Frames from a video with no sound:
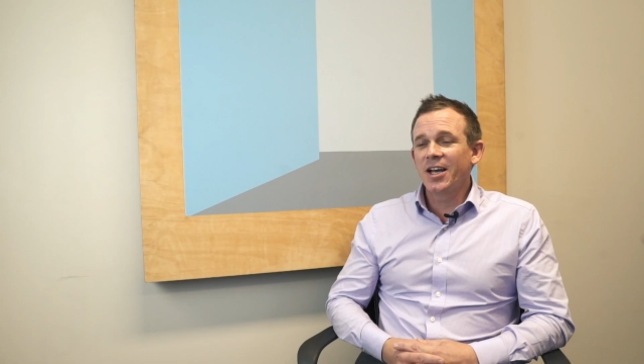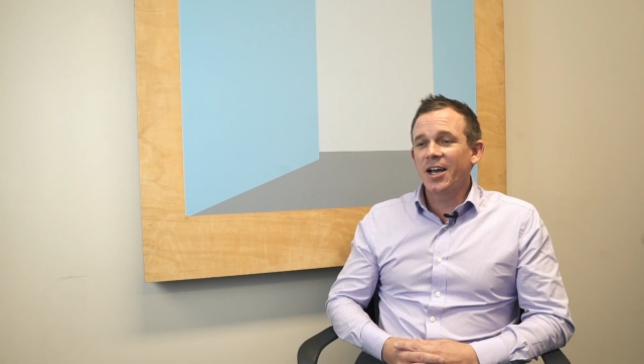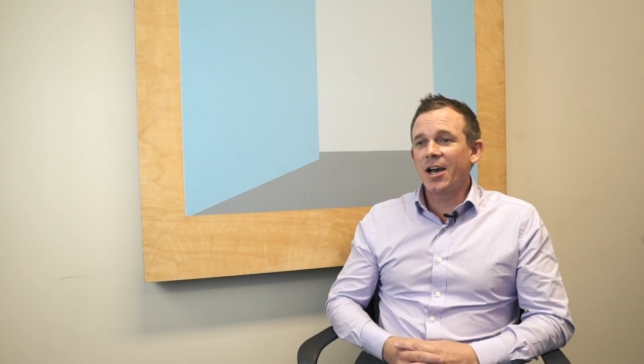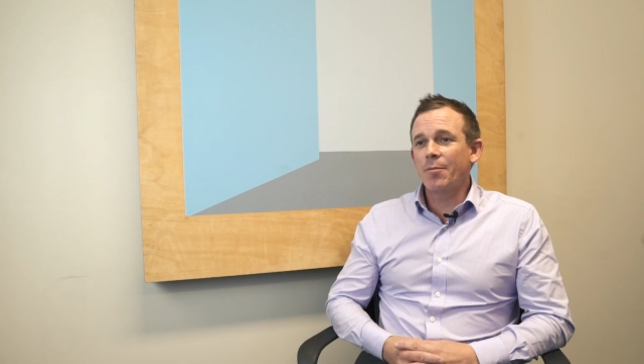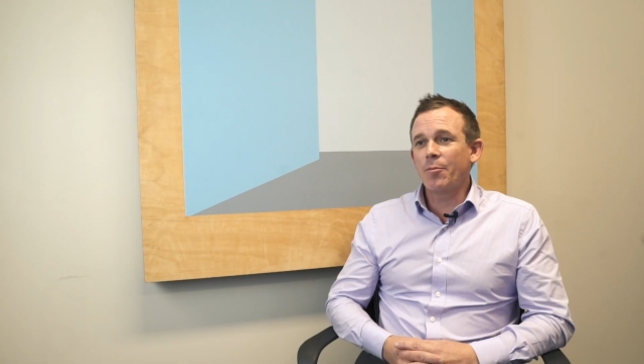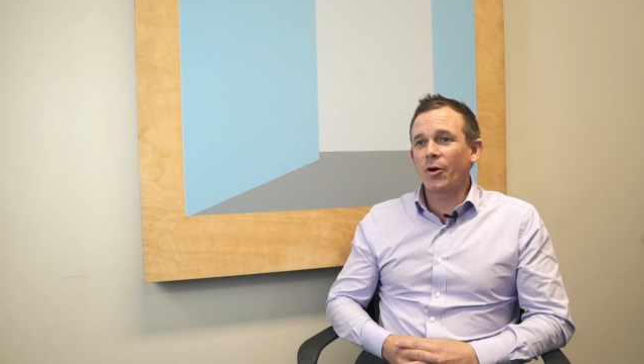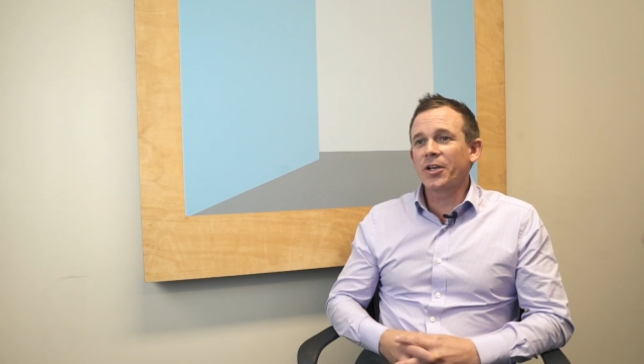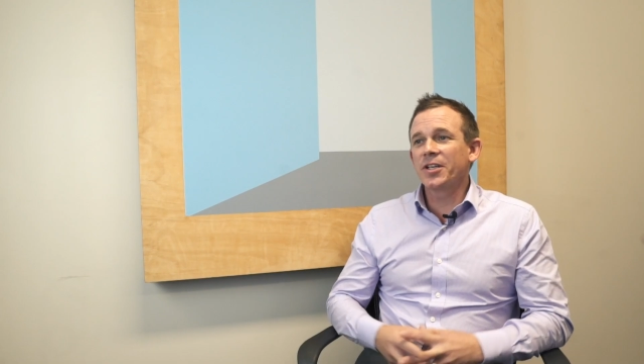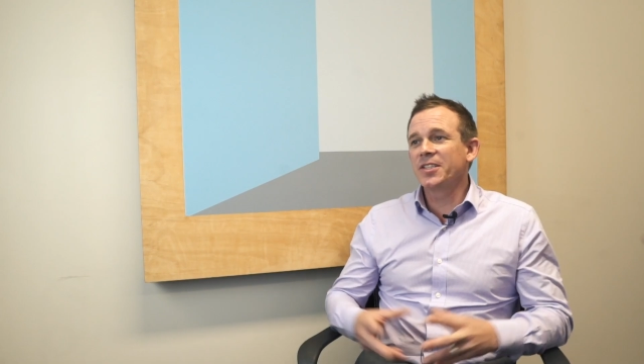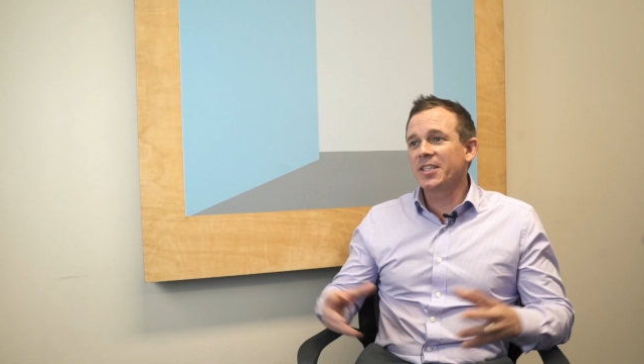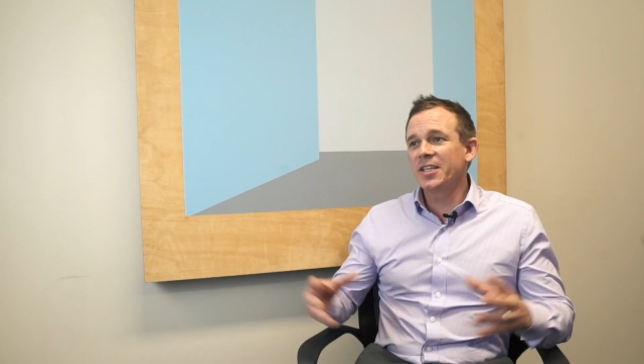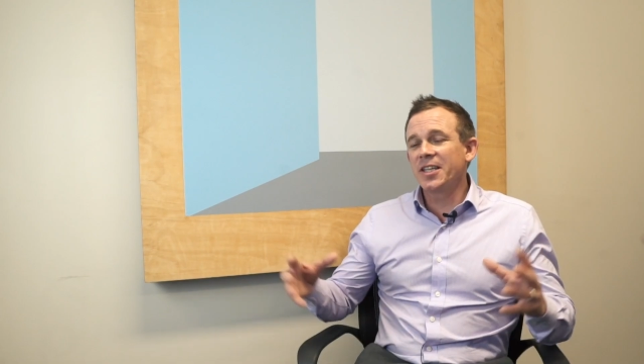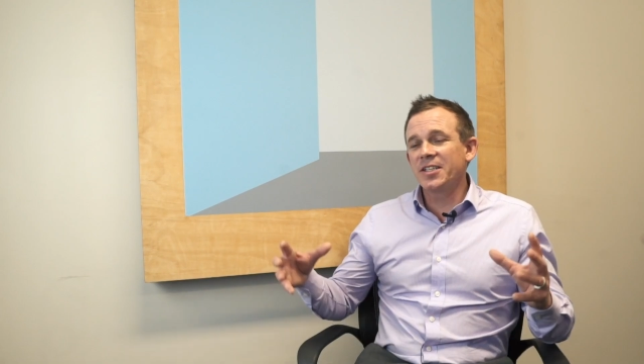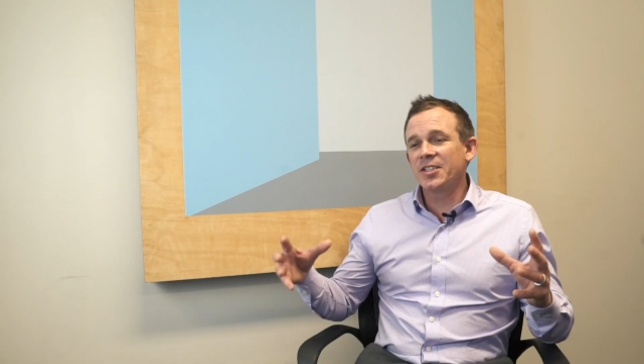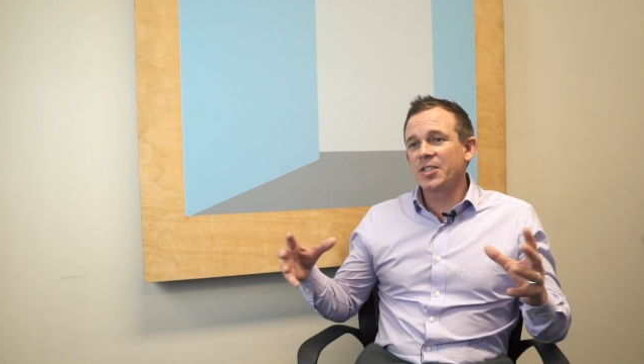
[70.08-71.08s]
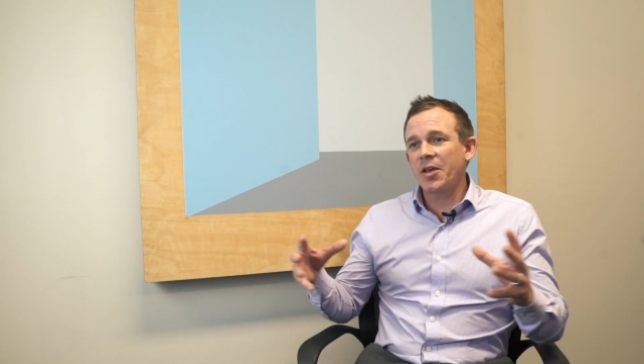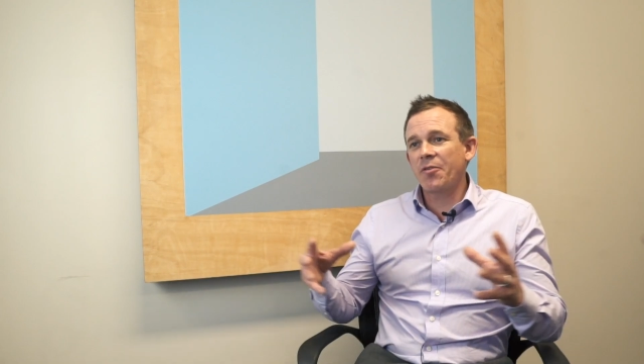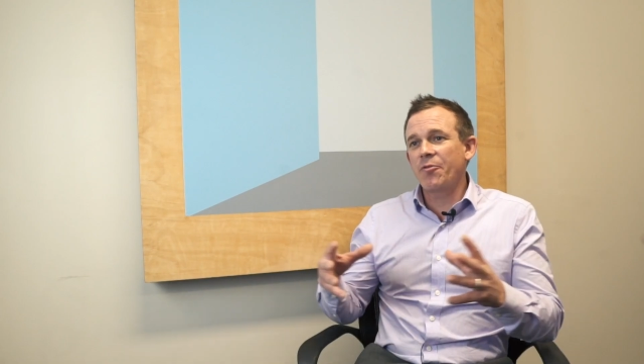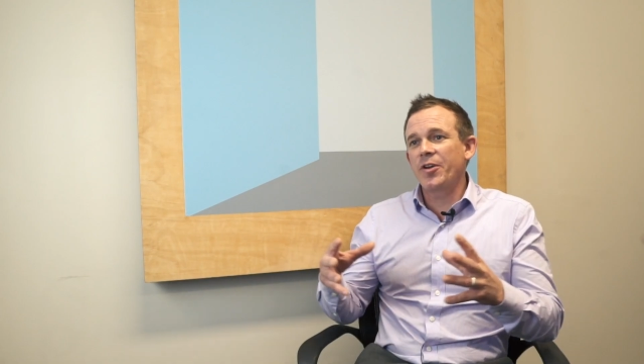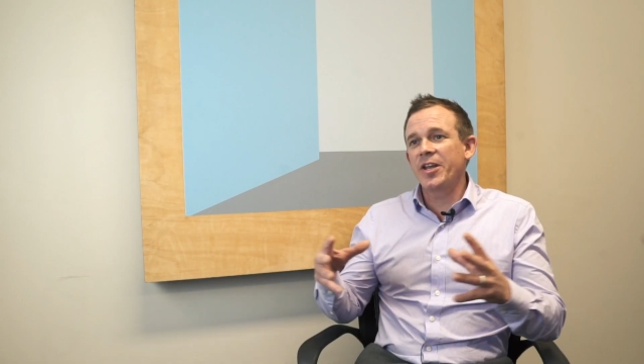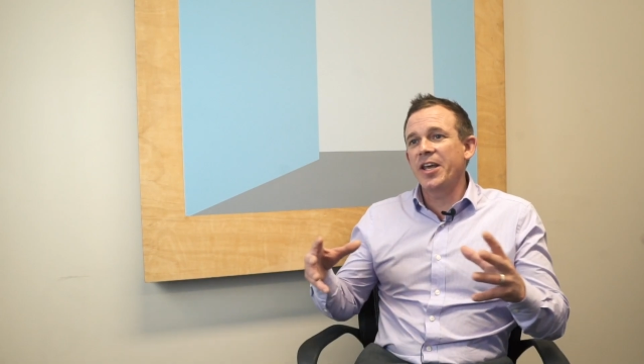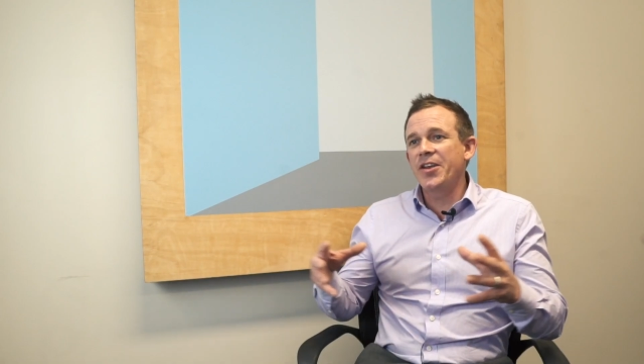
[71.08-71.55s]
I can see there's
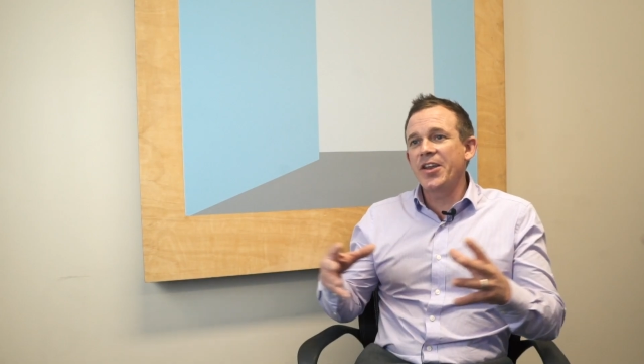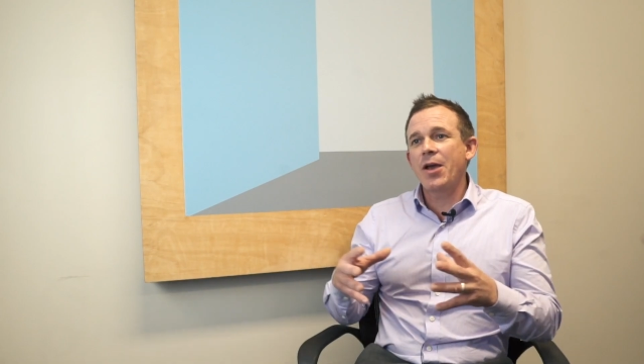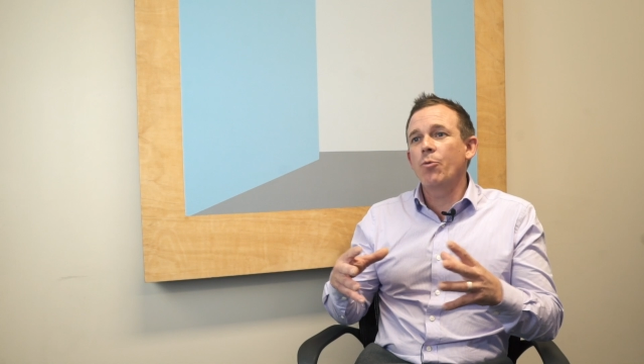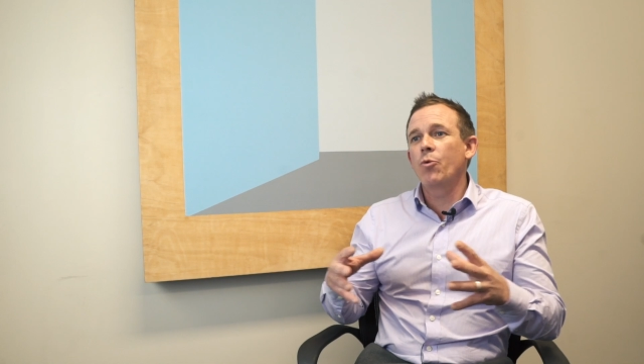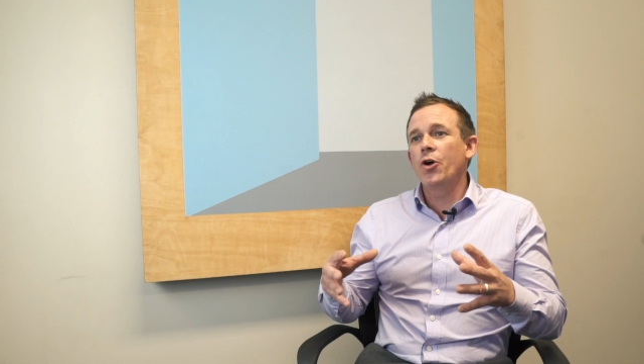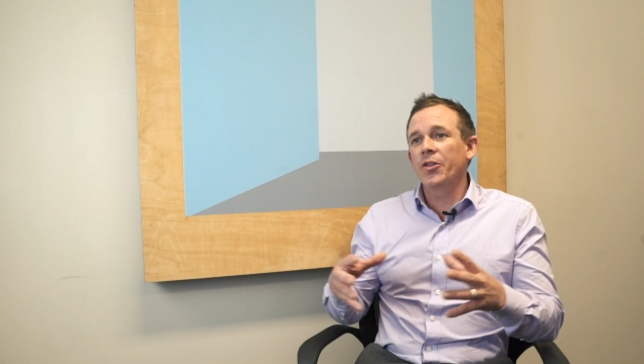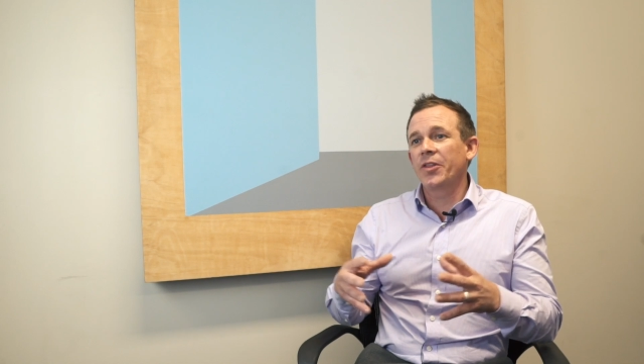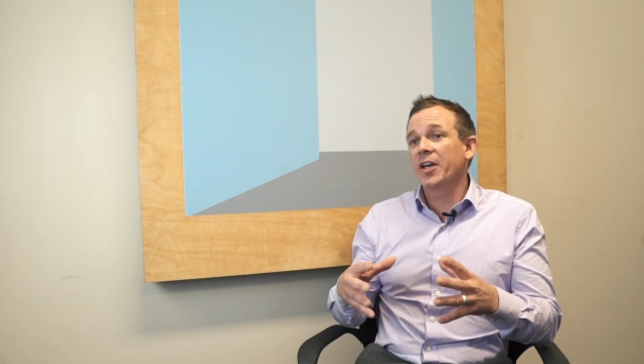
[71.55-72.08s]
definitely a network